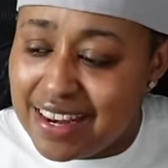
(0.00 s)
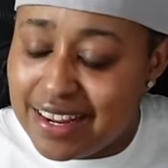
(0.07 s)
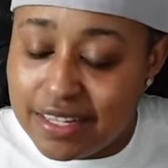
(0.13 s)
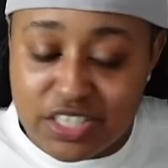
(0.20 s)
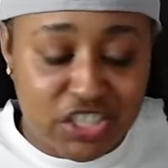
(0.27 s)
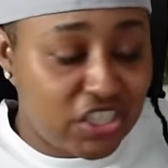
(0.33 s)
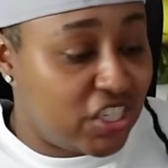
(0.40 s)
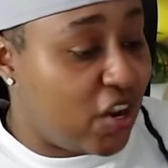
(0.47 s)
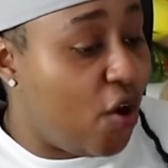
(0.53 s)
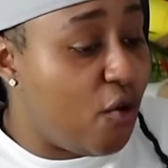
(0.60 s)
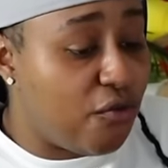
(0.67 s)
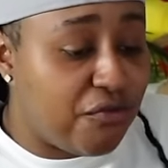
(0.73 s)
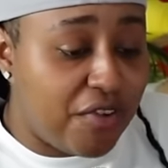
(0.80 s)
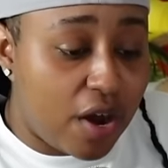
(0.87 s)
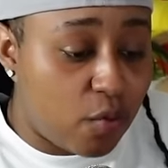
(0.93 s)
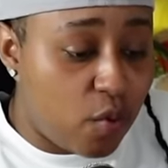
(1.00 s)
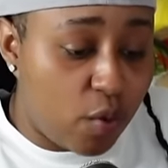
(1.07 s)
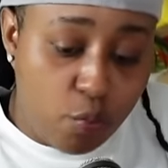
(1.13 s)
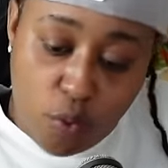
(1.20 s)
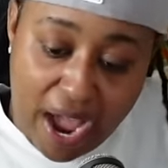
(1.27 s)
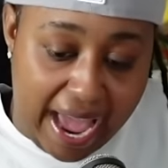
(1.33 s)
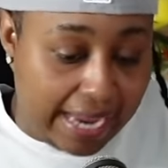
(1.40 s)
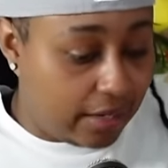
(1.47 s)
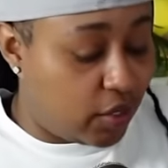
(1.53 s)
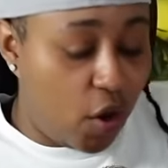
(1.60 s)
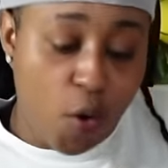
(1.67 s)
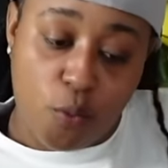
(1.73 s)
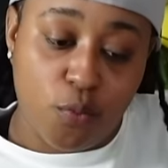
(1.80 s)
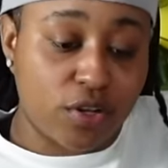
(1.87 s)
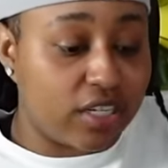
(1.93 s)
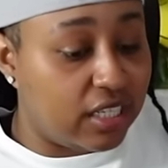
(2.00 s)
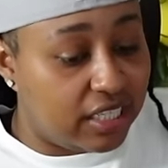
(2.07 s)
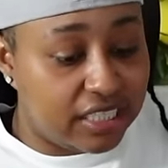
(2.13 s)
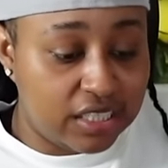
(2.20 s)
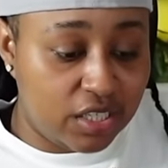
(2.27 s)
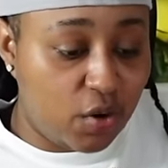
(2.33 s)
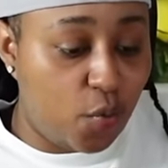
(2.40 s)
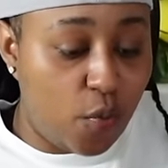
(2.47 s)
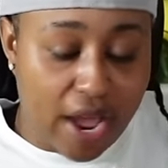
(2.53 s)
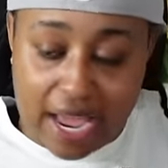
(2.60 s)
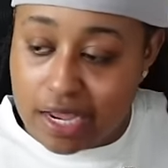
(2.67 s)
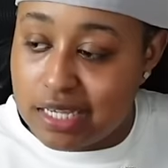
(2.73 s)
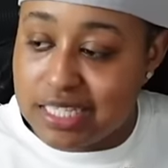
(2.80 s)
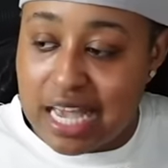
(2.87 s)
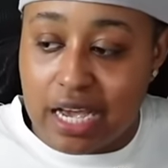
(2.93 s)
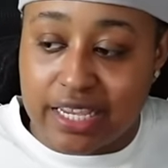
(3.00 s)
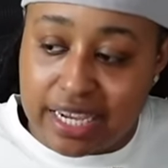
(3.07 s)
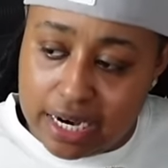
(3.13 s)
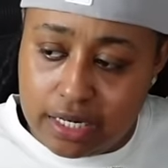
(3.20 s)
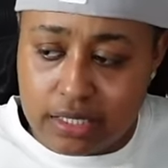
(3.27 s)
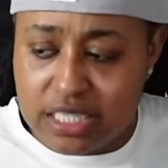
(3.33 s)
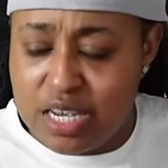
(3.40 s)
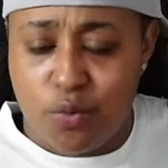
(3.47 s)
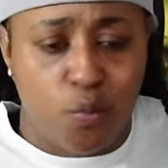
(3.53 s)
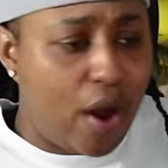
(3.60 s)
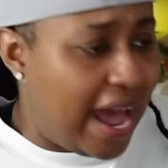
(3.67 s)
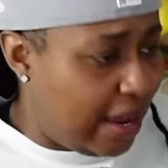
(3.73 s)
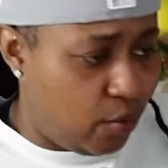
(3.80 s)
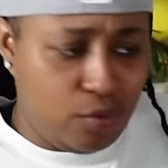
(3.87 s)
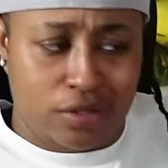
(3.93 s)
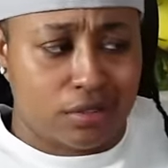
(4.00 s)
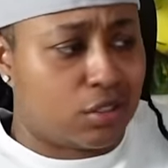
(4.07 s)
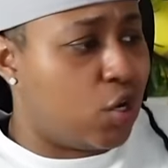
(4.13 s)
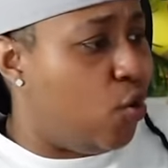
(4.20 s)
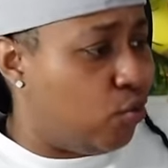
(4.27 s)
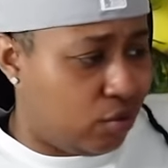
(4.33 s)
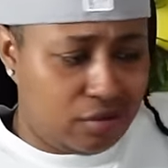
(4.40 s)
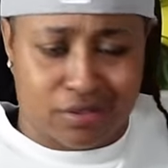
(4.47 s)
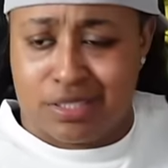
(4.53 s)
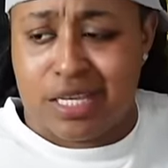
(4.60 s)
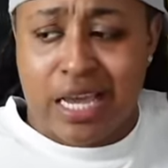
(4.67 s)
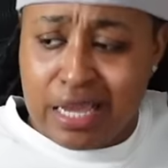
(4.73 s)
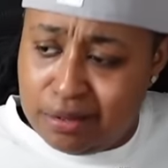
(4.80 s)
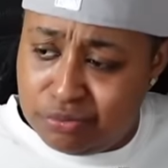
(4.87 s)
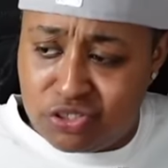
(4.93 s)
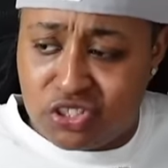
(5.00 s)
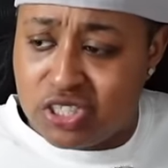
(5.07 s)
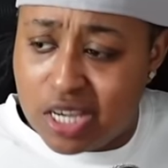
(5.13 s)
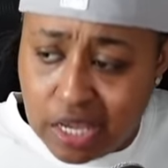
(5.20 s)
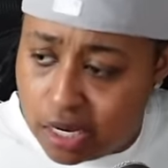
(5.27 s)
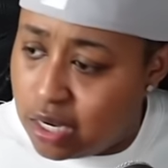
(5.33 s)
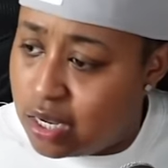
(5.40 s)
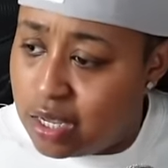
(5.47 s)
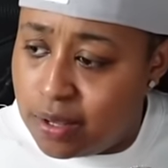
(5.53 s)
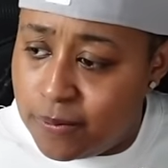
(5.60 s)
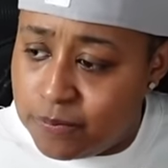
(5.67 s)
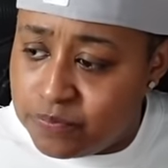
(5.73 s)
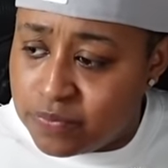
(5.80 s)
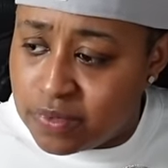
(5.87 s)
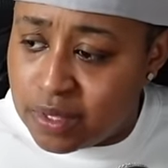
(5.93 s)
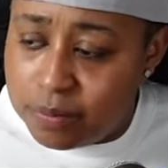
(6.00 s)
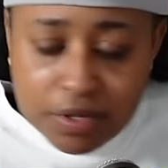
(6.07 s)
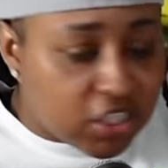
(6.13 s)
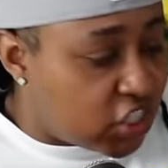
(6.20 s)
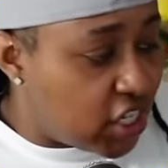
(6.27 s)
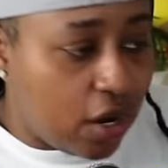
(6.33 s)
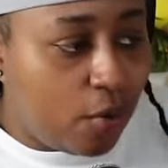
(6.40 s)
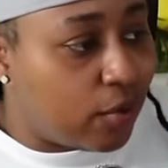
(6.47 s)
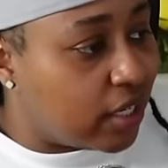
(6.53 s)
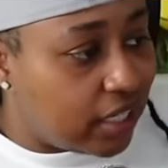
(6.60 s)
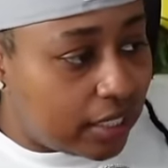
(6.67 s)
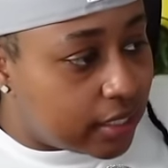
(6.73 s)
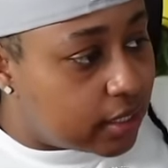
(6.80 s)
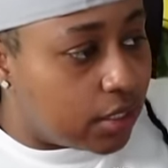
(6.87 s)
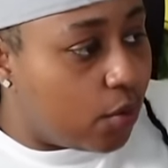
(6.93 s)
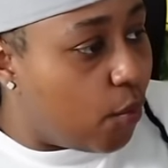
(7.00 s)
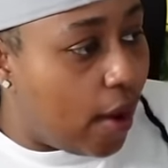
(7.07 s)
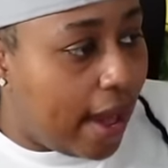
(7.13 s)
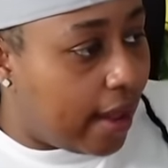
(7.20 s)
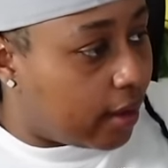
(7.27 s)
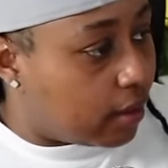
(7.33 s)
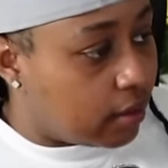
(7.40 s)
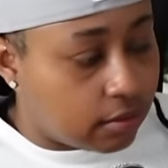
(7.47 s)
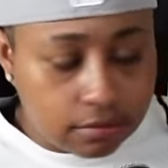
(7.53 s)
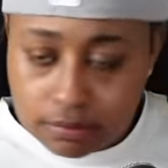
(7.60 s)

She don't f with Whack. Don't want to listen to Whack, because I guarantee Whack would have told her the same shit. But she don't want to listen to Whack.